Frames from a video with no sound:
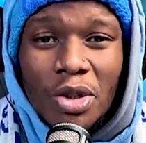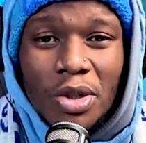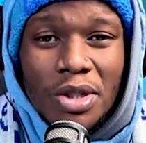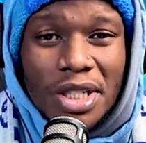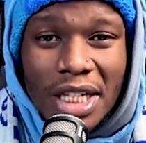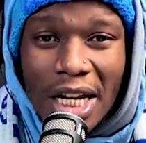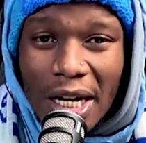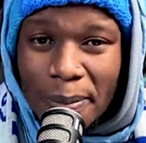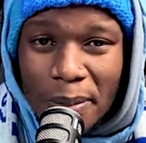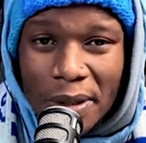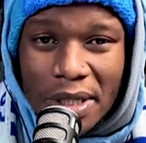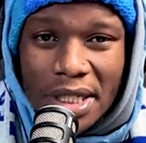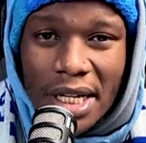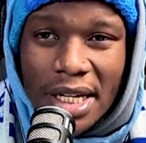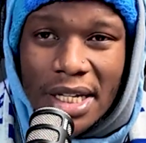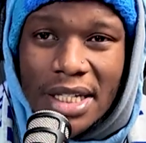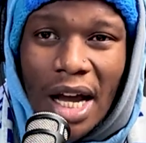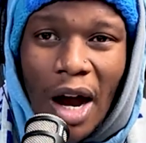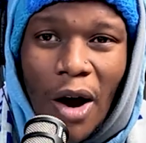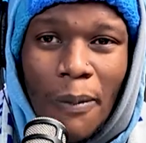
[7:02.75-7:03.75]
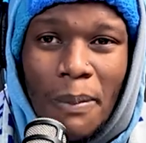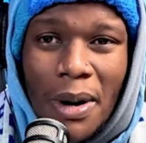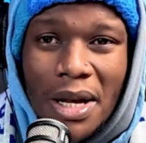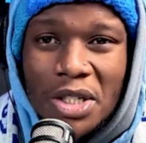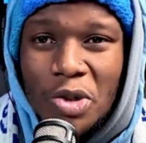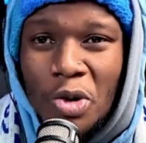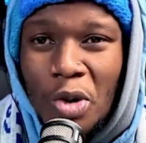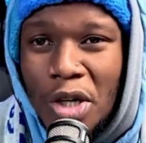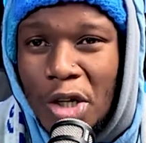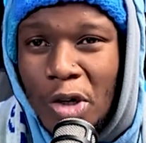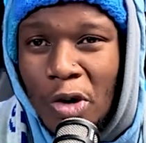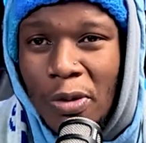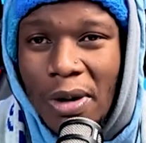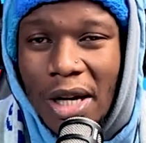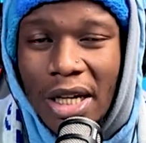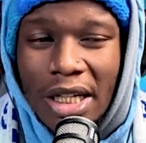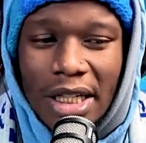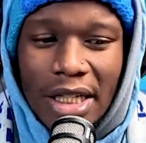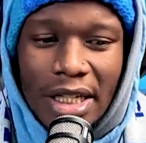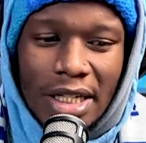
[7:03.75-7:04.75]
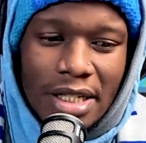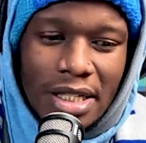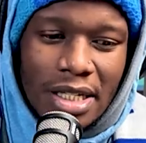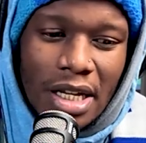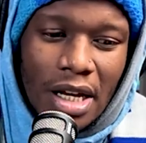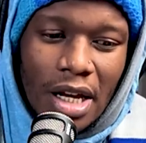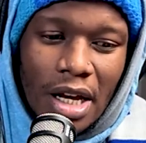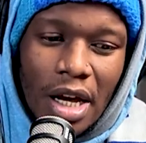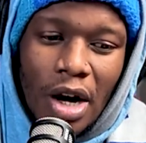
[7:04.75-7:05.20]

on set pieces, how Bastoni normally is.